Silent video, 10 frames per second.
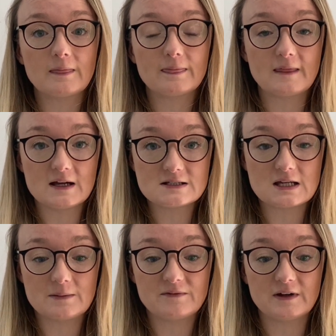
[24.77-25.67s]
That
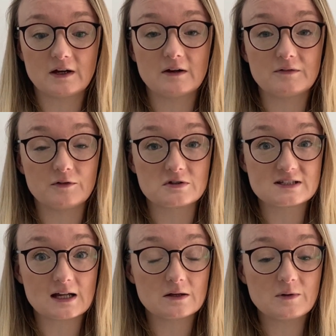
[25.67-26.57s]
same figure for
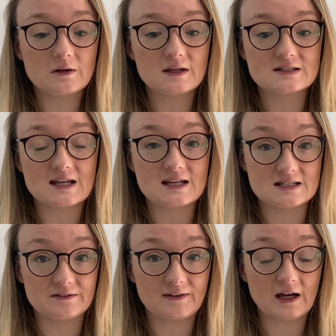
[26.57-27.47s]
Salamol is
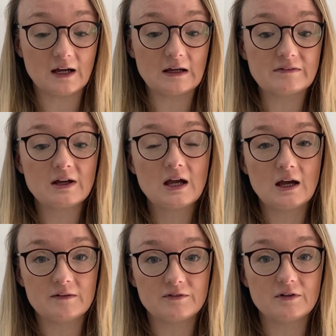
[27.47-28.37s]
85,
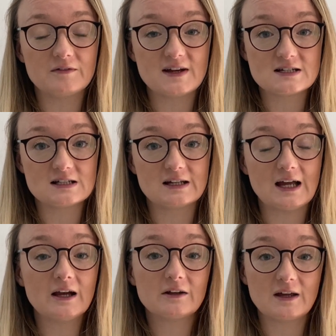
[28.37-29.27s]
and for a Ventolin
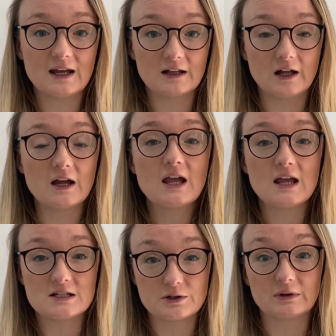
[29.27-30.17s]
Accuhaler
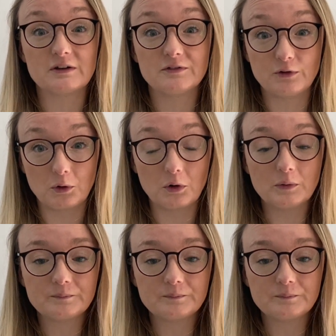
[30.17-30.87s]
is only 4.